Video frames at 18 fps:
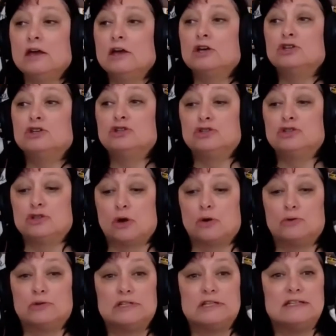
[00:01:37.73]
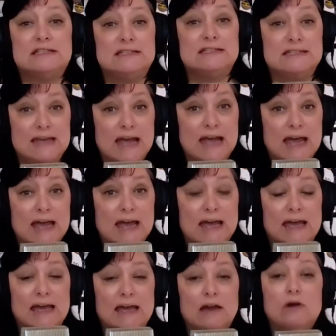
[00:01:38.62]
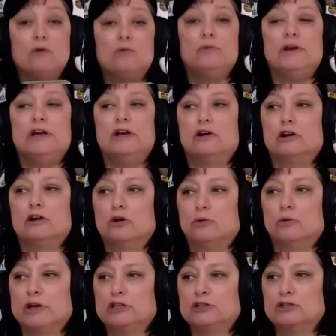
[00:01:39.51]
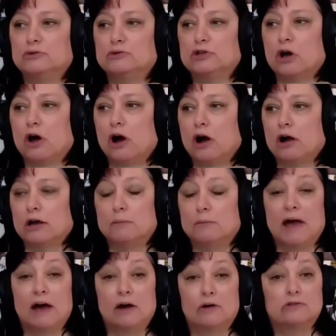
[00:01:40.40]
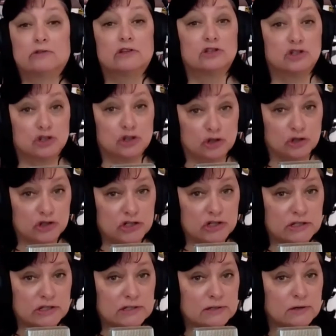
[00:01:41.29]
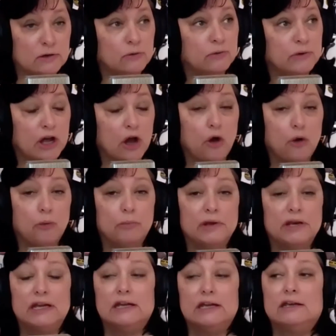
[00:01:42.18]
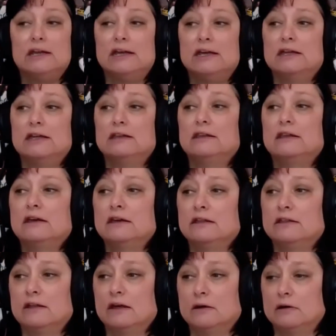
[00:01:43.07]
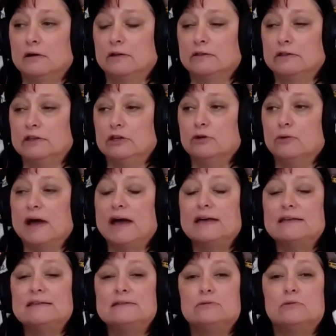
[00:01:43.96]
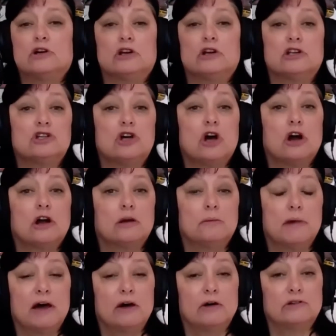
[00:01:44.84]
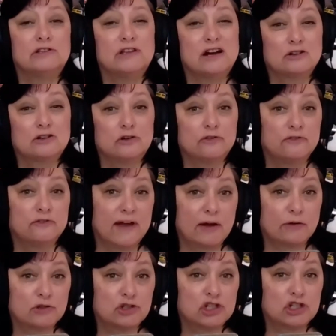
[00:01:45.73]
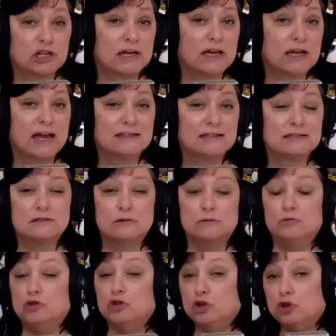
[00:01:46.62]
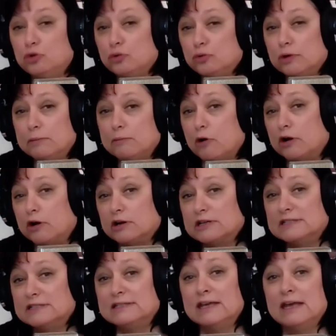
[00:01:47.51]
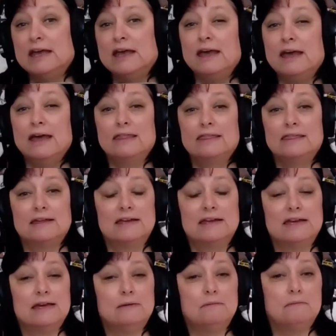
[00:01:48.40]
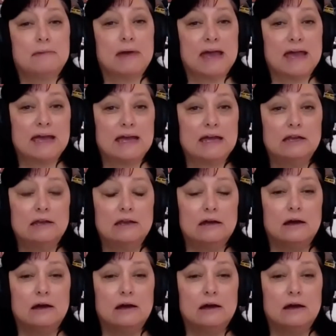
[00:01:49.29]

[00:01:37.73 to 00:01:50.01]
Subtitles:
So today we are going to talk about the churches reopening in the U.S. We're going to talk about Dr. Fauci and some new remarks that he made